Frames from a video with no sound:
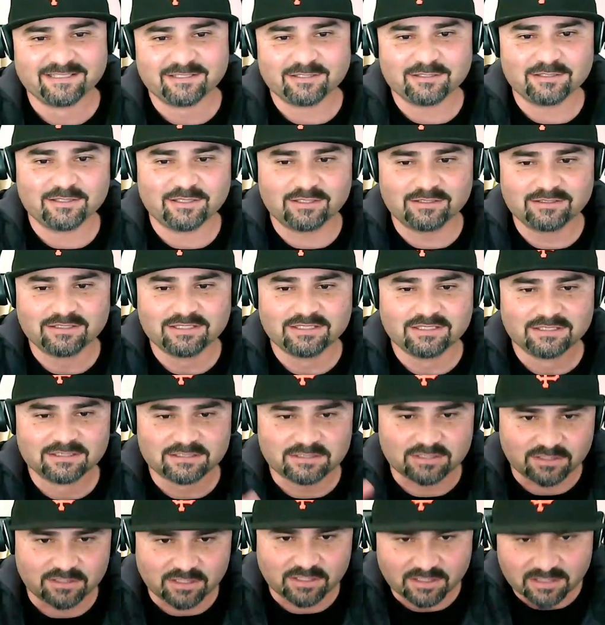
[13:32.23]
you know.
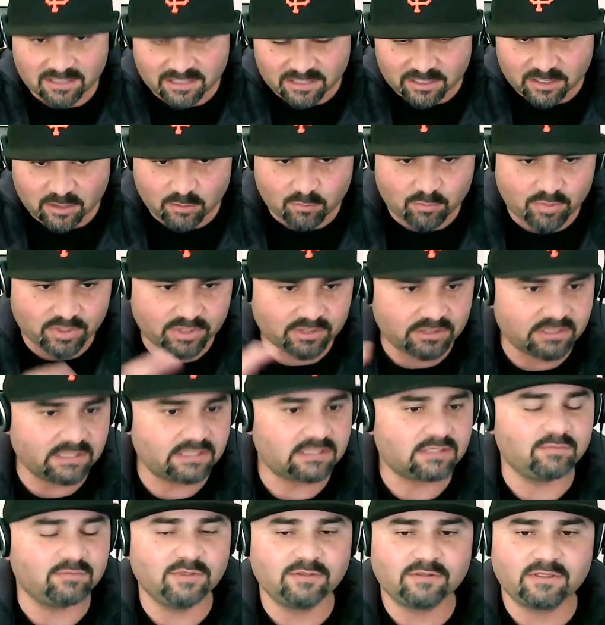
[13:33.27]
So they're building
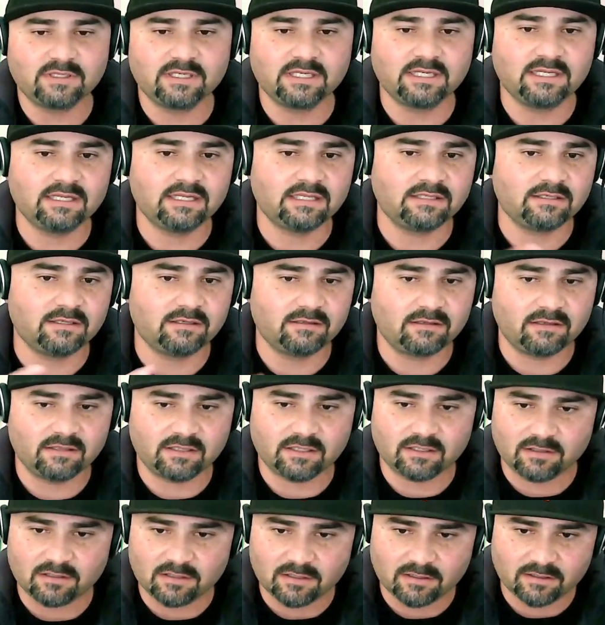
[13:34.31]
community, and
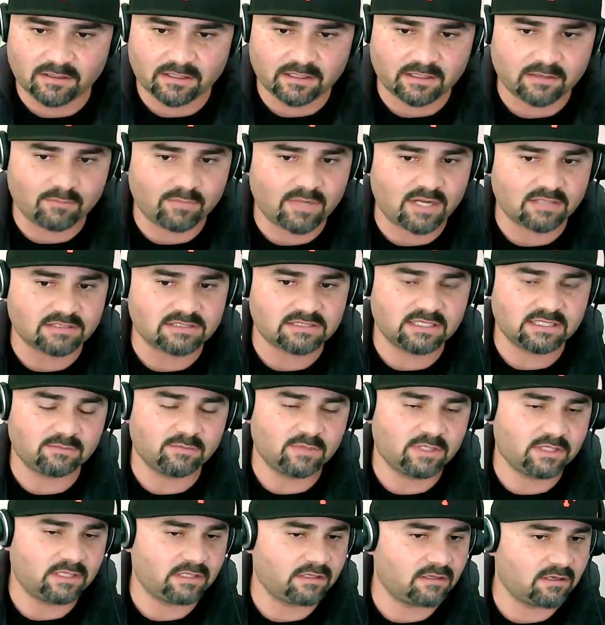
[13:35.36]
they're learning about
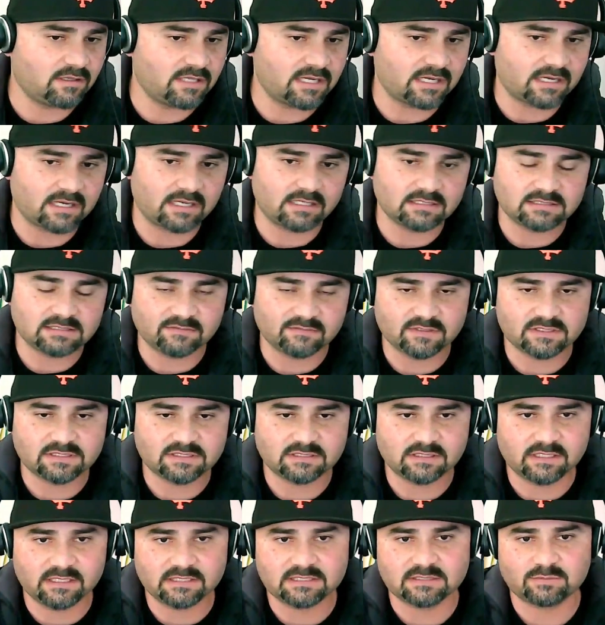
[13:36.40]
stigma and all that kind of stuff.
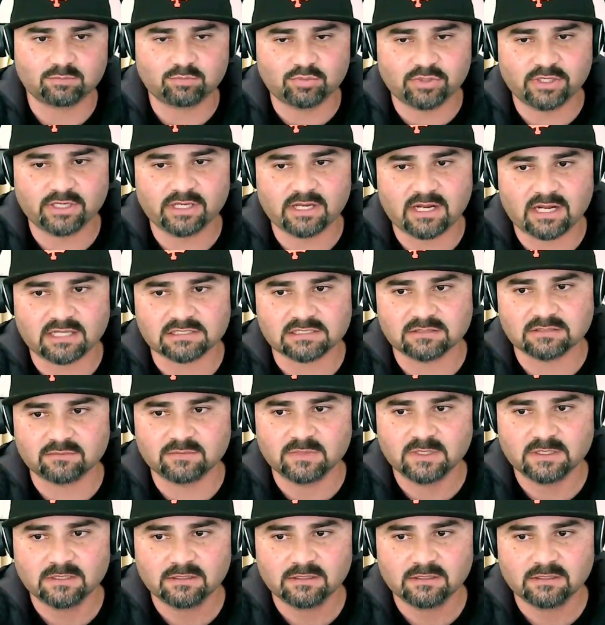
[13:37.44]
It's pretty awesome.